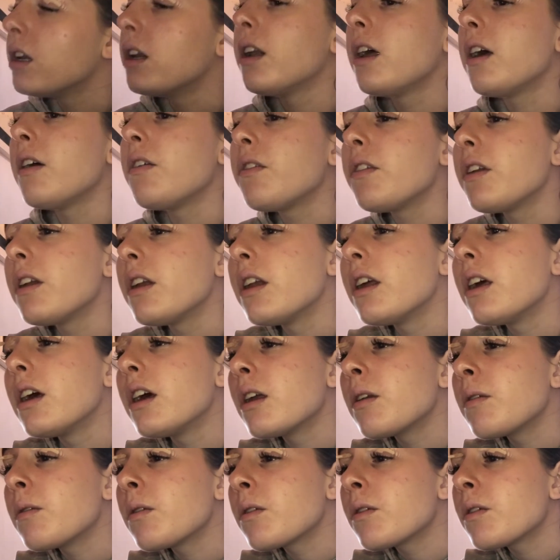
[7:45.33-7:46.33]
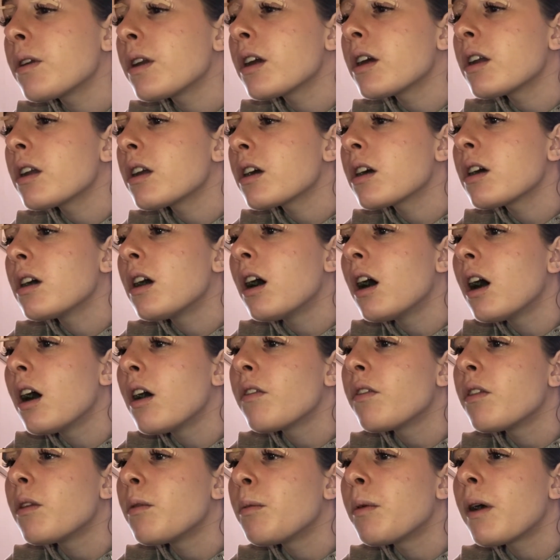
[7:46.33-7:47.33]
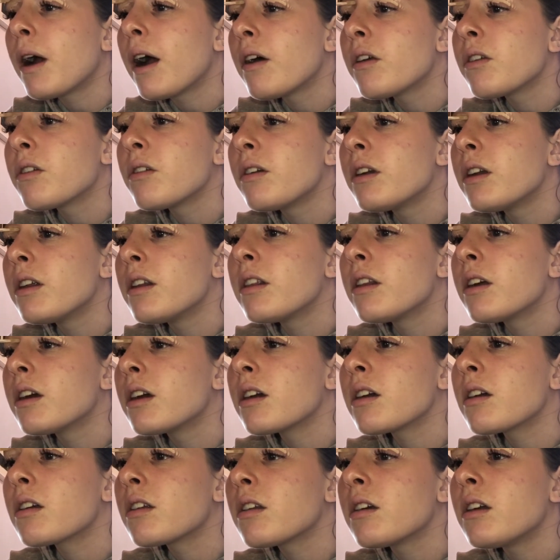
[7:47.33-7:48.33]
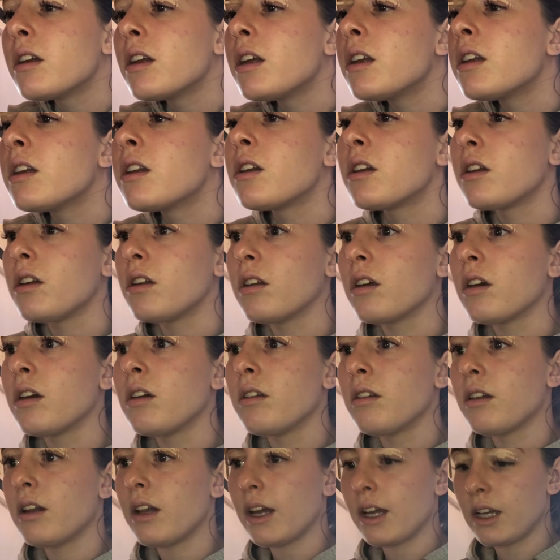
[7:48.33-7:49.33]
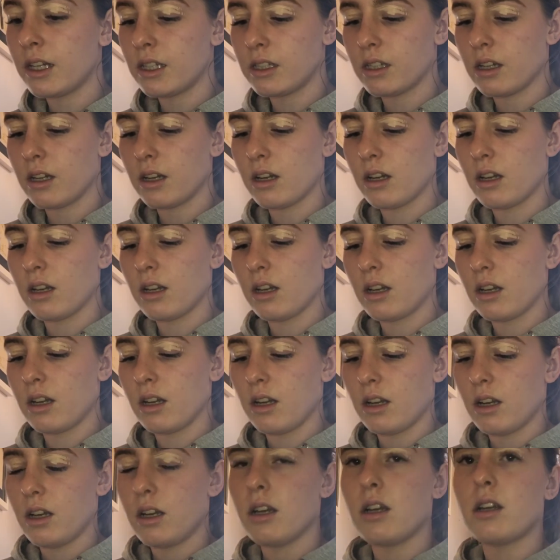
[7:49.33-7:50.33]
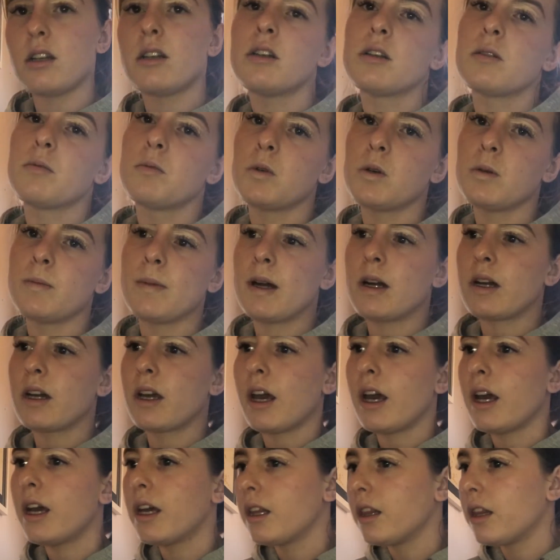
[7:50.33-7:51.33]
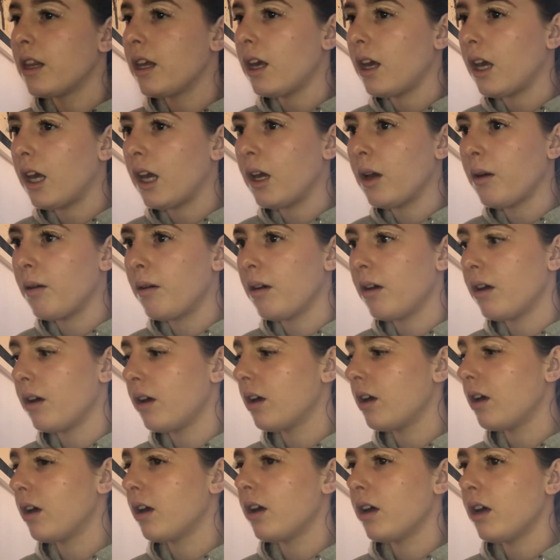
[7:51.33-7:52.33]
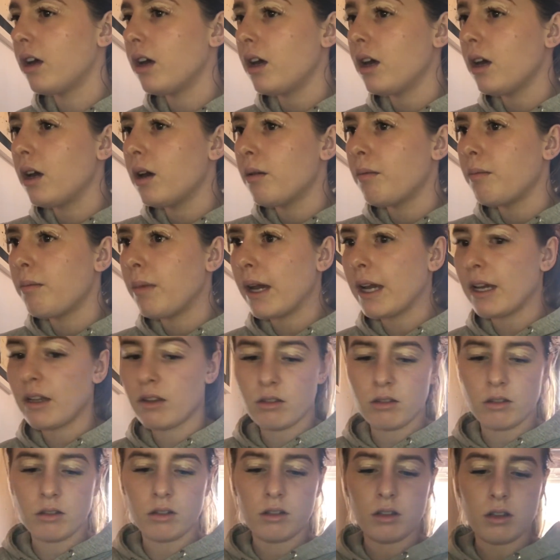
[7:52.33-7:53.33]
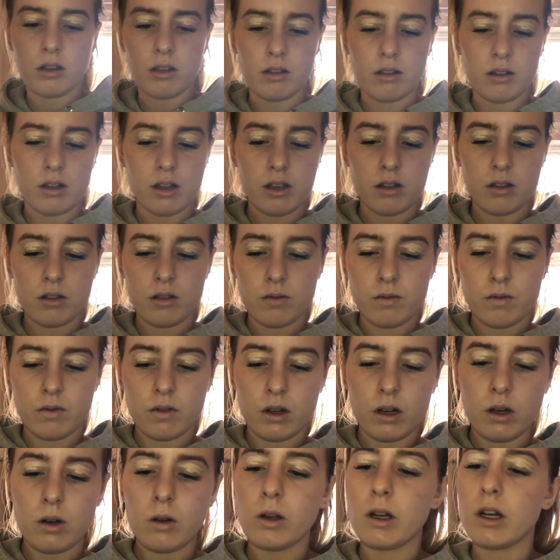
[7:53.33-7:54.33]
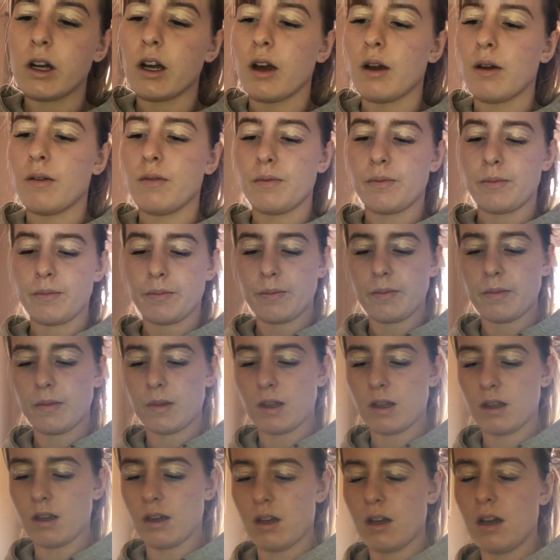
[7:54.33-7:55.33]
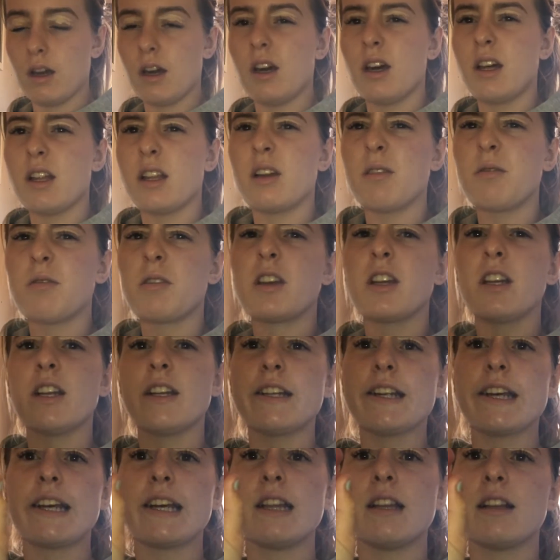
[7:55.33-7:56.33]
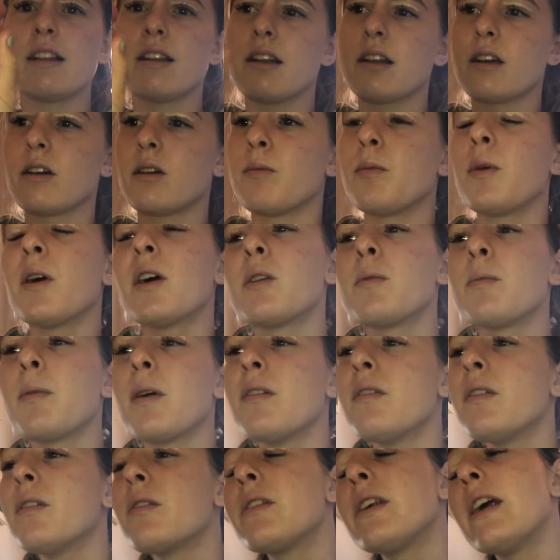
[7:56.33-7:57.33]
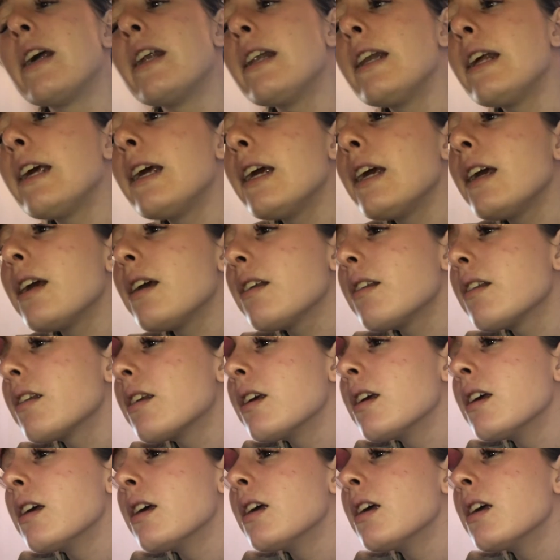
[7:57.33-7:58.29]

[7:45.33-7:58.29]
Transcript: left in here. I'm not really going to carve the brows or anything because I need to do those later. It's just more about getting the base on so it stays on for longer. I'm just going to take this little brush by Real Techniques